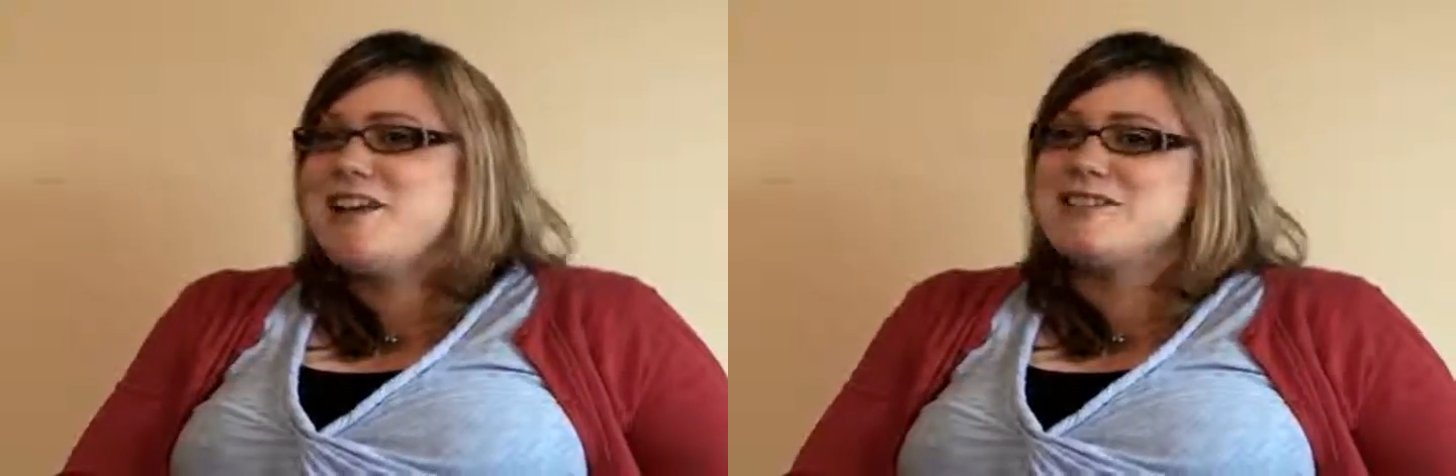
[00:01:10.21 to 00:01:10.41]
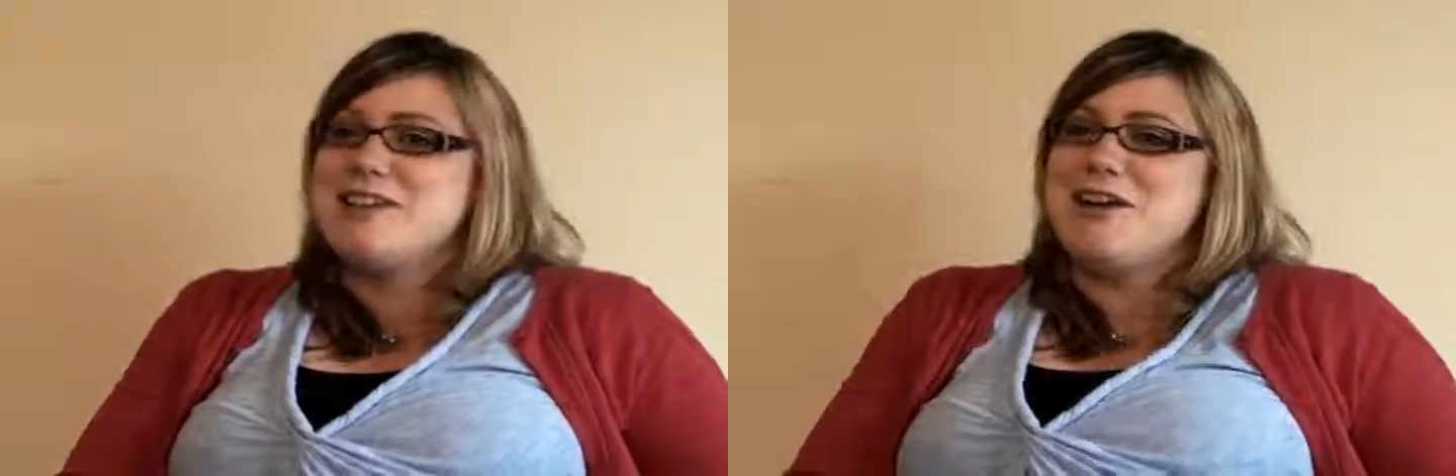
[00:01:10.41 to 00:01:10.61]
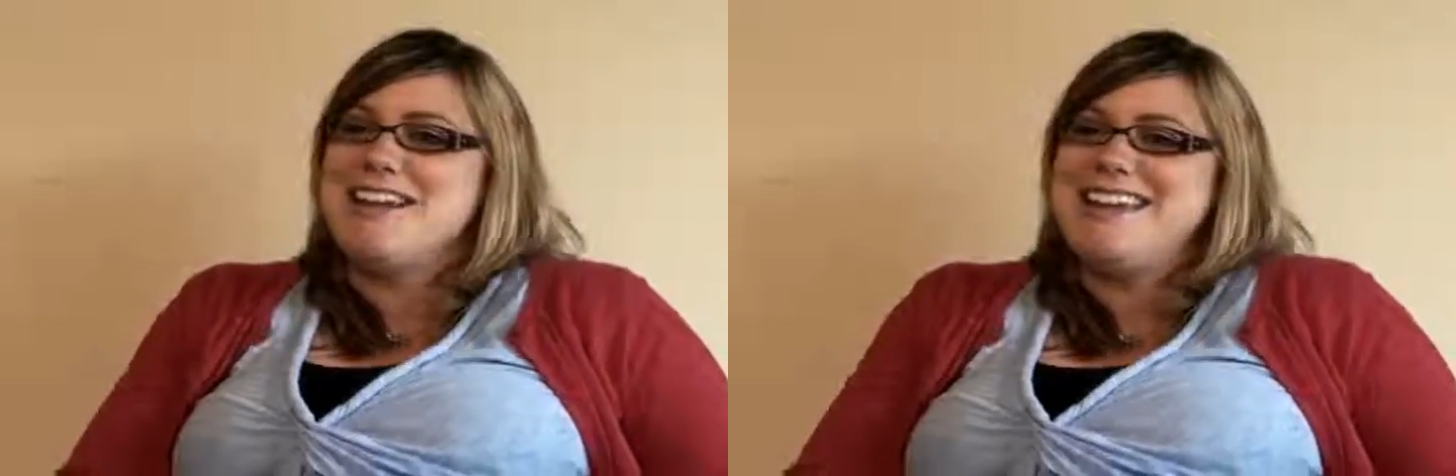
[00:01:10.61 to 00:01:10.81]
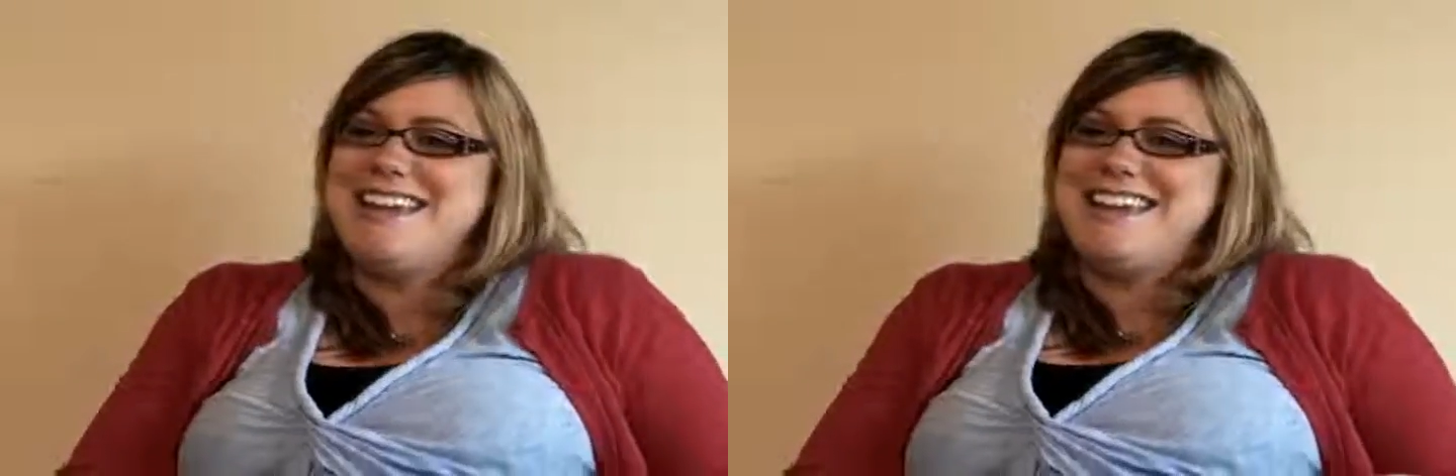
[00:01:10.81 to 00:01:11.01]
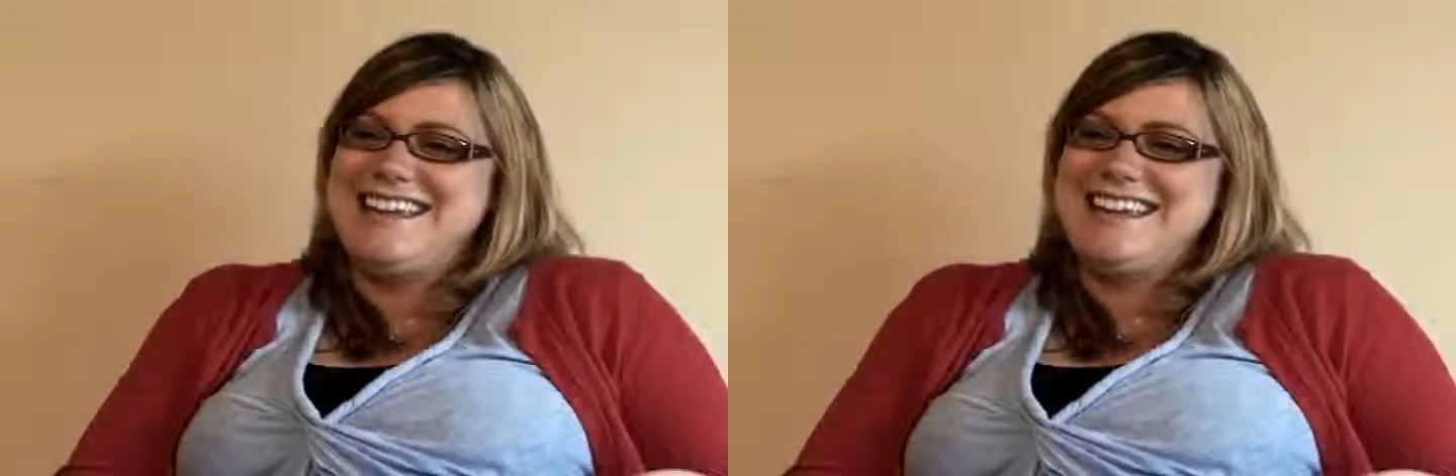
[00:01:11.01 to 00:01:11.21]
So
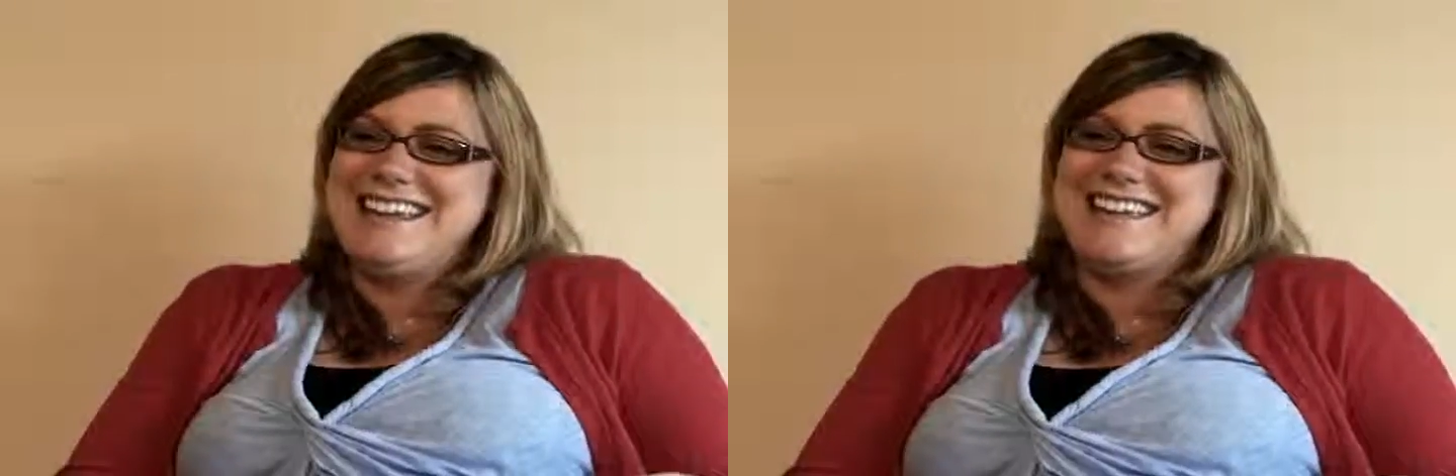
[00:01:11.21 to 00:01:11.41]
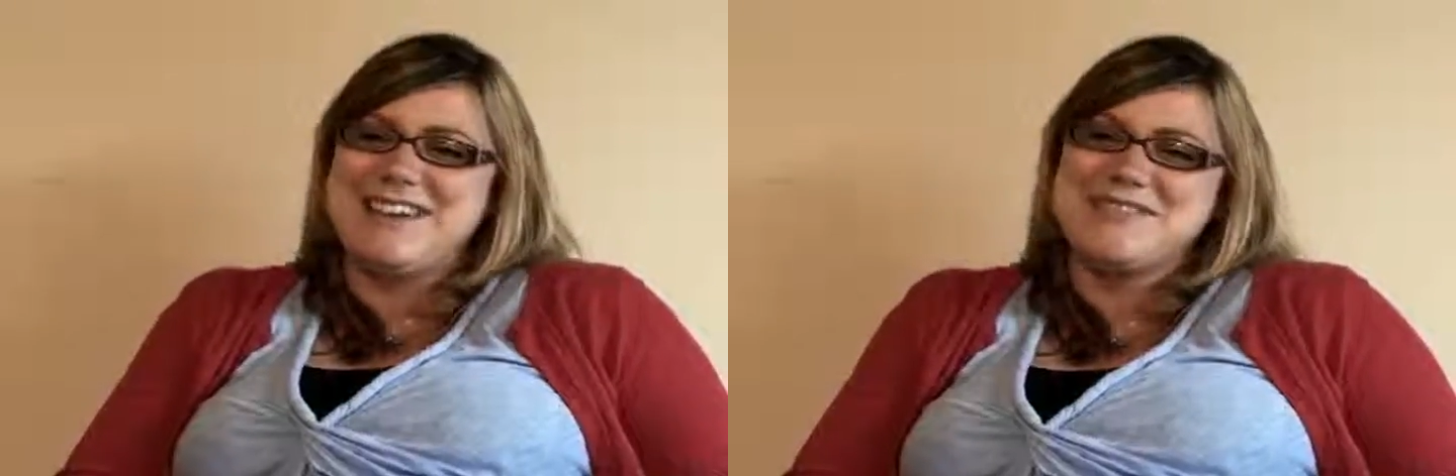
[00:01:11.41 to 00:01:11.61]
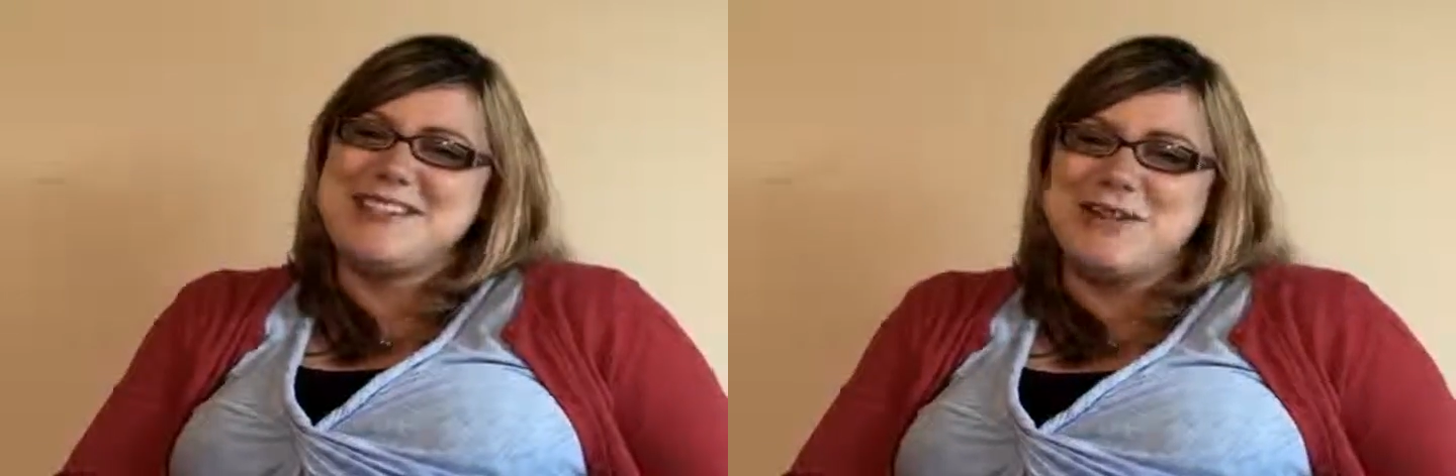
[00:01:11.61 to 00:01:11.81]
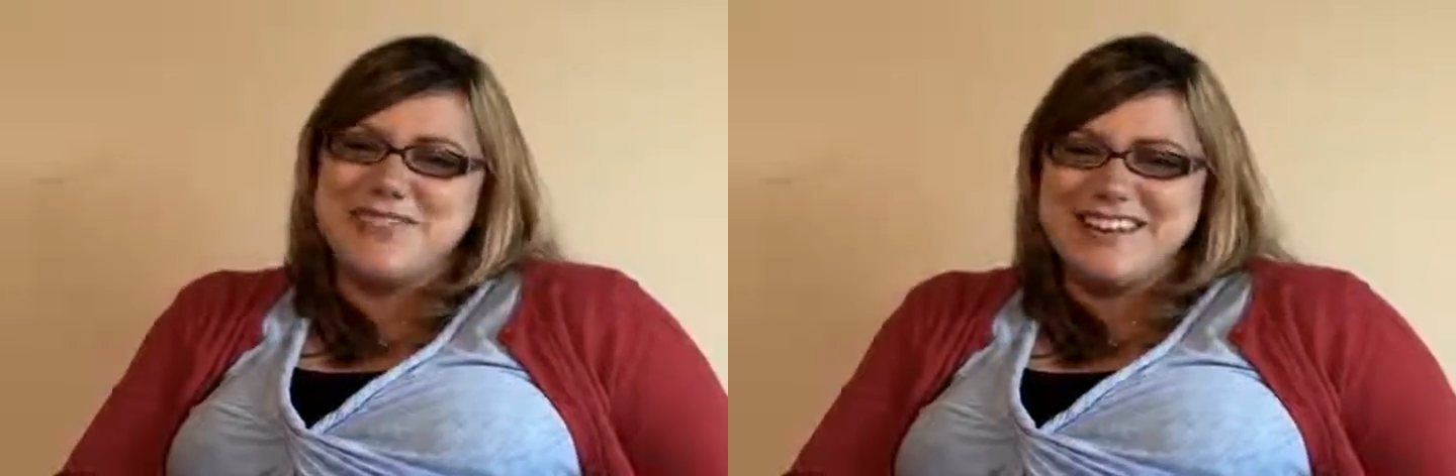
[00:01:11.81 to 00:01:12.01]
he comes home